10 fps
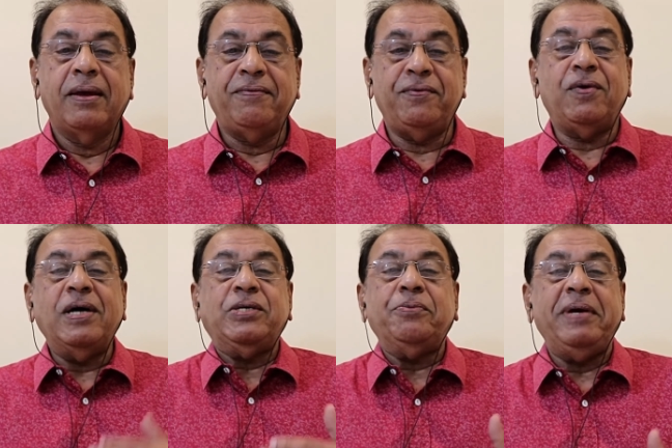If you
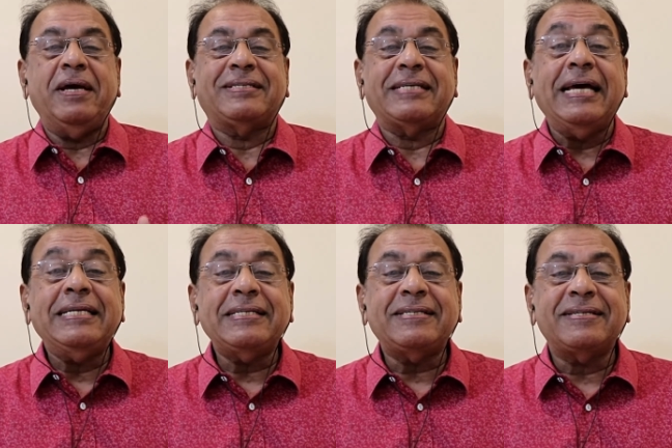want to be a
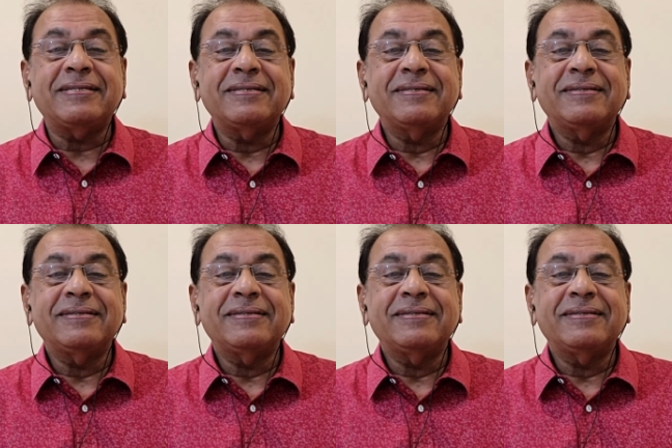scientist,